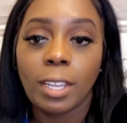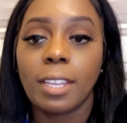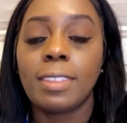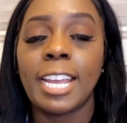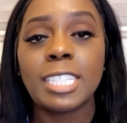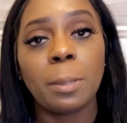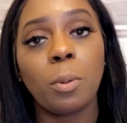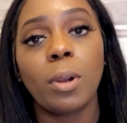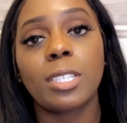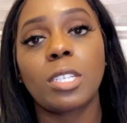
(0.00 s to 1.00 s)
That's
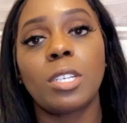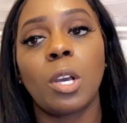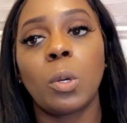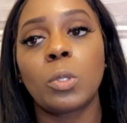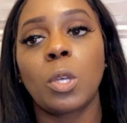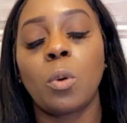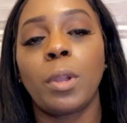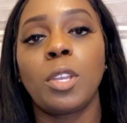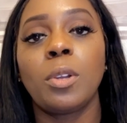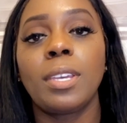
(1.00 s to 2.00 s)
important to know. So
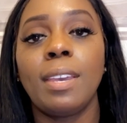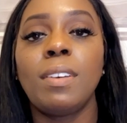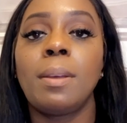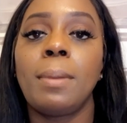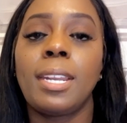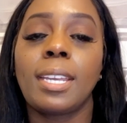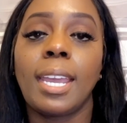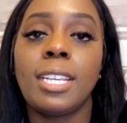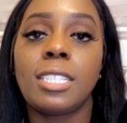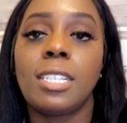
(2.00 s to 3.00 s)
when you're given a
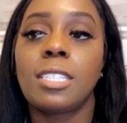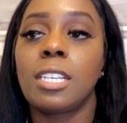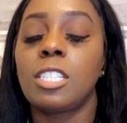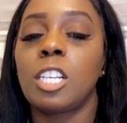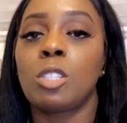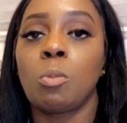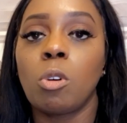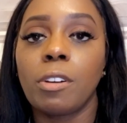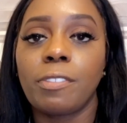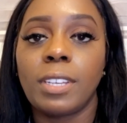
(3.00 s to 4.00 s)
medication such as
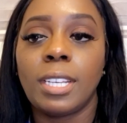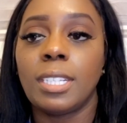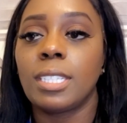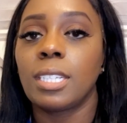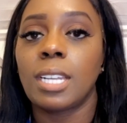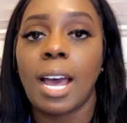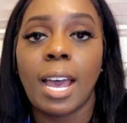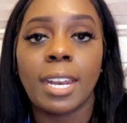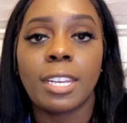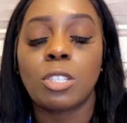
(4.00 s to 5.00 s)
morphine,
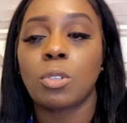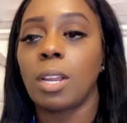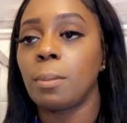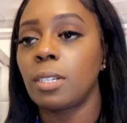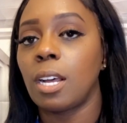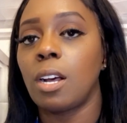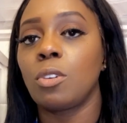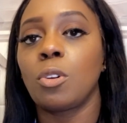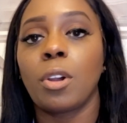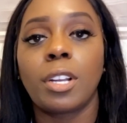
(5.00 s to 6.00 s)
Dilaudid,
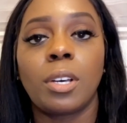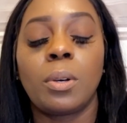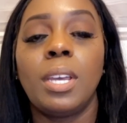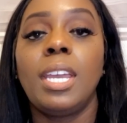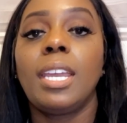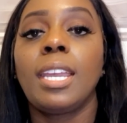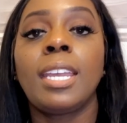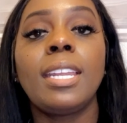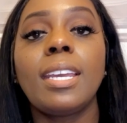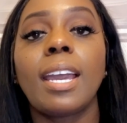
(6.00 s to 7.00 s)
Tramadol, Norco,
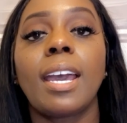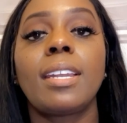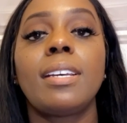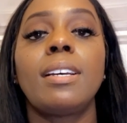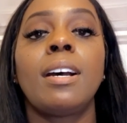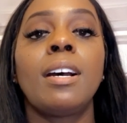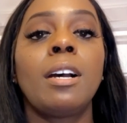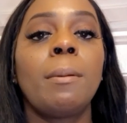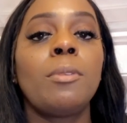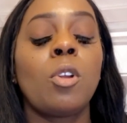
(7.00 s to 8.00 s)
any kind
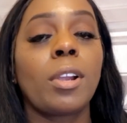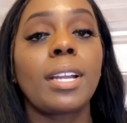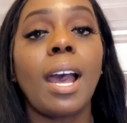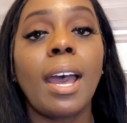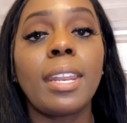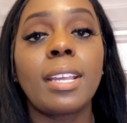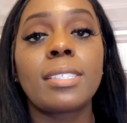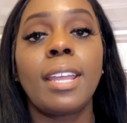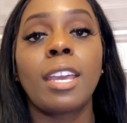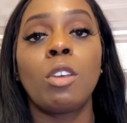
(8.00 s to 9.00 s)
of narcotics
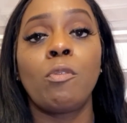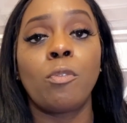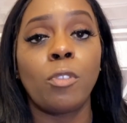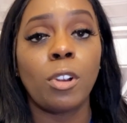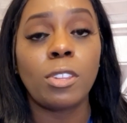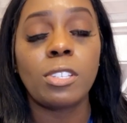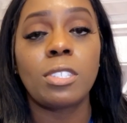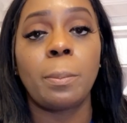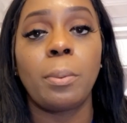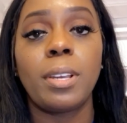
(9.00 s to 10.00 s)
that can further
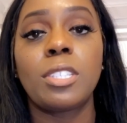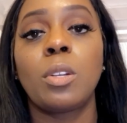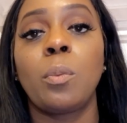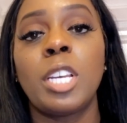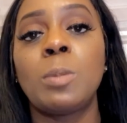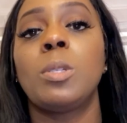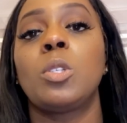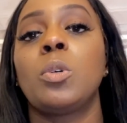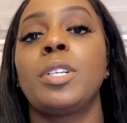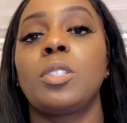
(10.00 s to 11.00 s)
suppress the
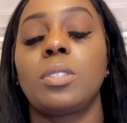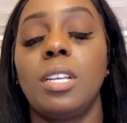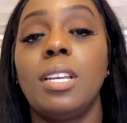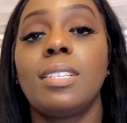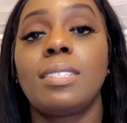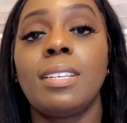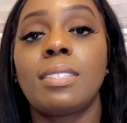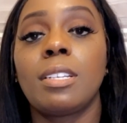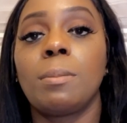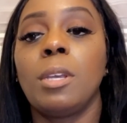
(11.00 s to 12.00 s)
respiratory
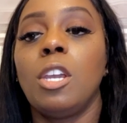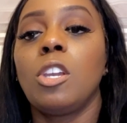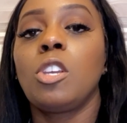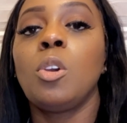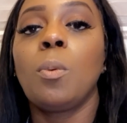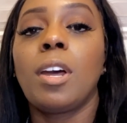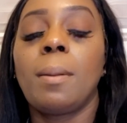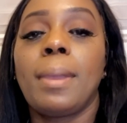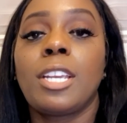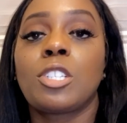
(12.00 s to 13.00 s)
system, you want to
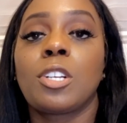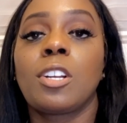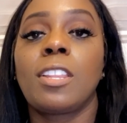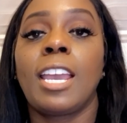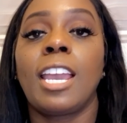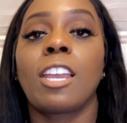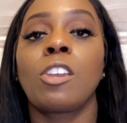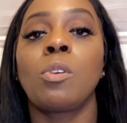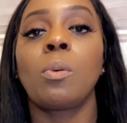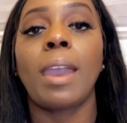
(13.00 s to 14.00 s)
make sure
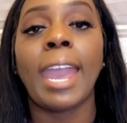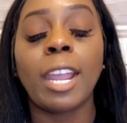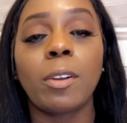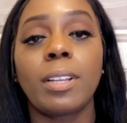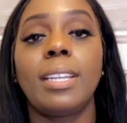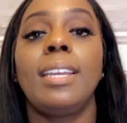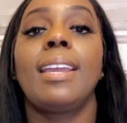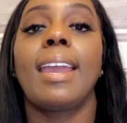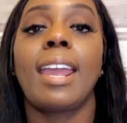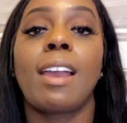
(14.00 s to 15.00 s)
that you accurately
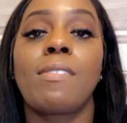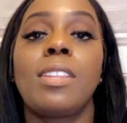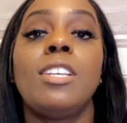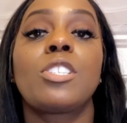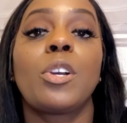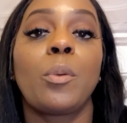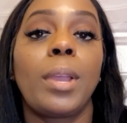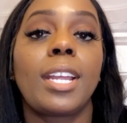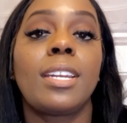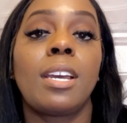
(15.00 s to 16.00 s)
have these
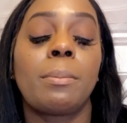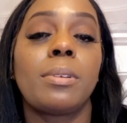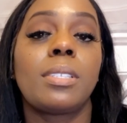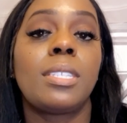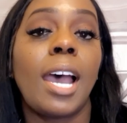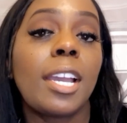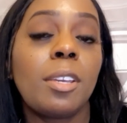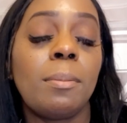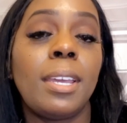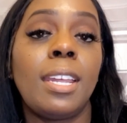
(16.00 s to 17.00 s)
correct numbers
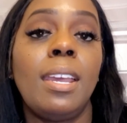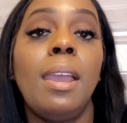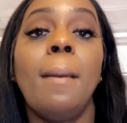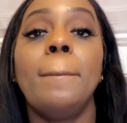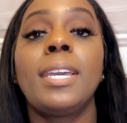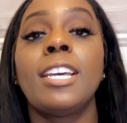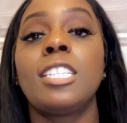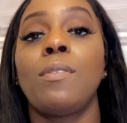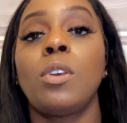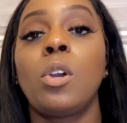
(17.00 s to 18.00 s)
documented, because
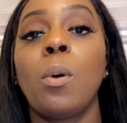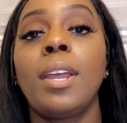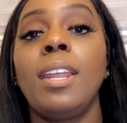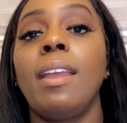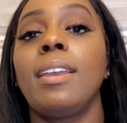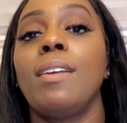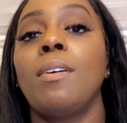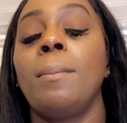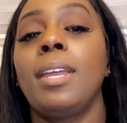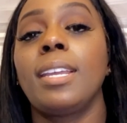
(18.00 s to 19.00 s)
if you go in there and give
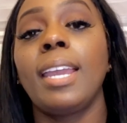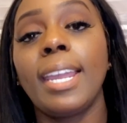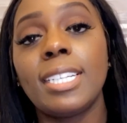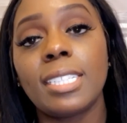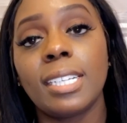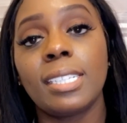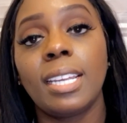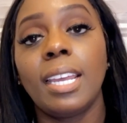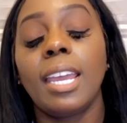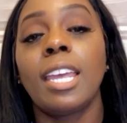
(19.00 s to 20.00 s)
a medication
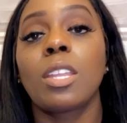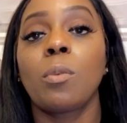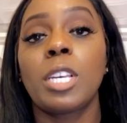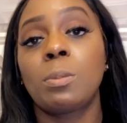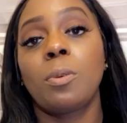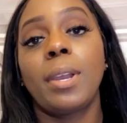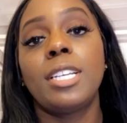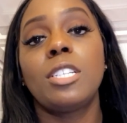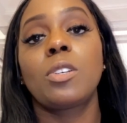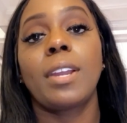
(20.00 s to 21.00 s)
and the
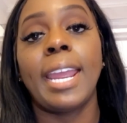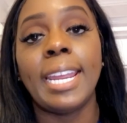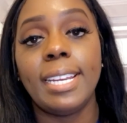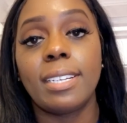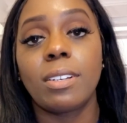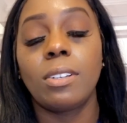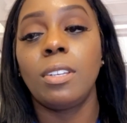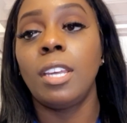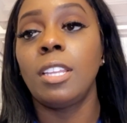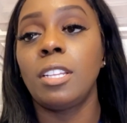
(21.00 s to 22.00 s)
respirations are 8,
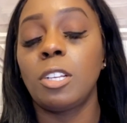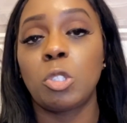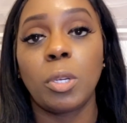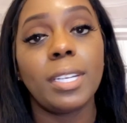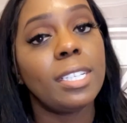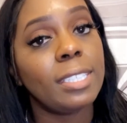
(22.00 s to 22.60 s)
and then they're trending